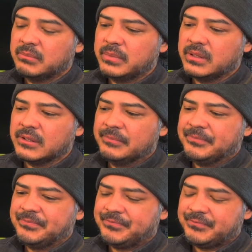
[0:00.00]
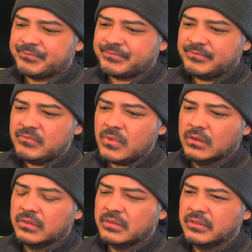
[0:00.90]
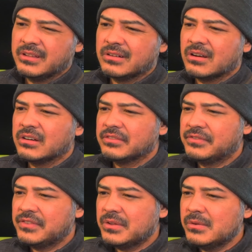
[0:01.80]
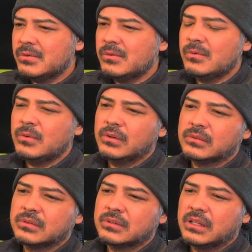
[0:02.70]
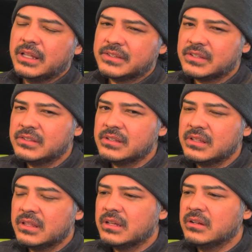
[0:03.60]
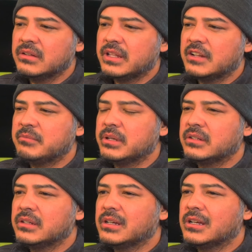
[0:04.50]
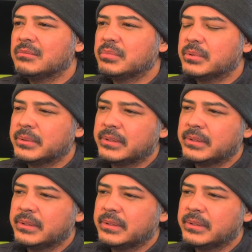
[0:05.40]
but there are a few lessons in there that I picked up.